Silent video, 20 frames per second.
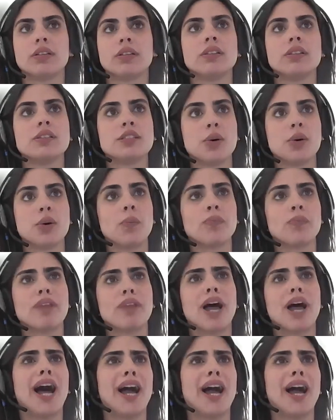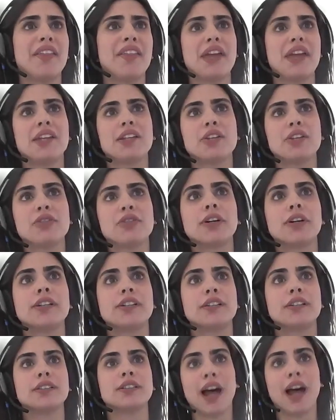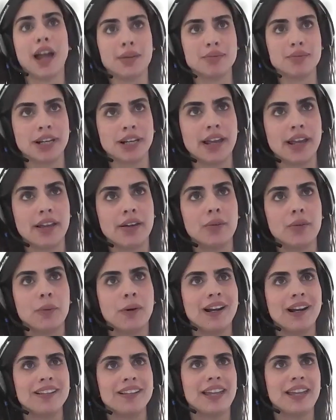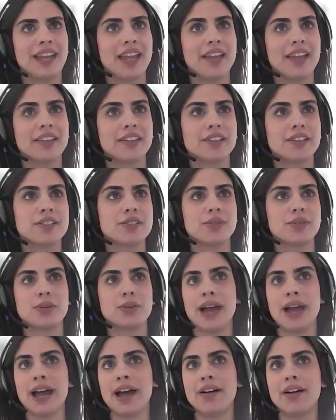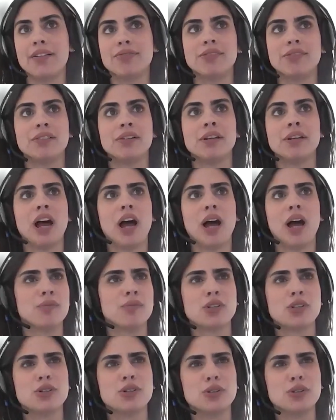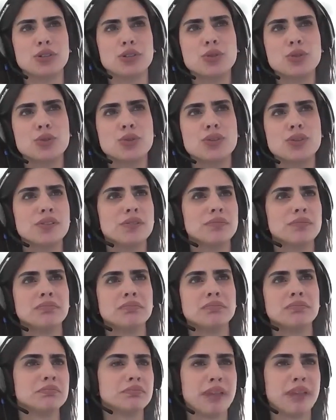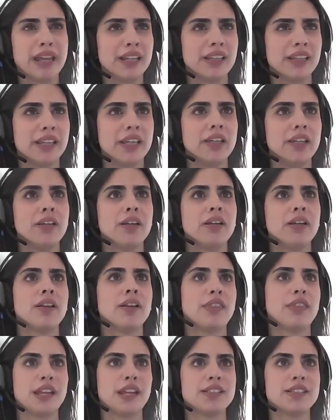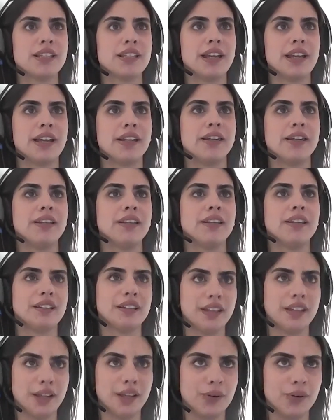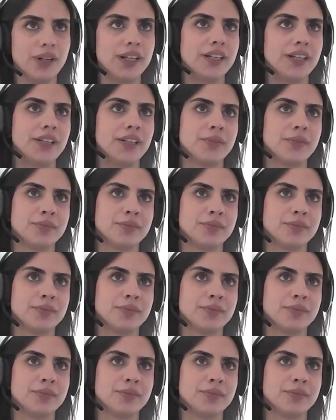So, hi, thank you for your time today. What indicators do you have, do you use mainly? Thanks again, Ewan.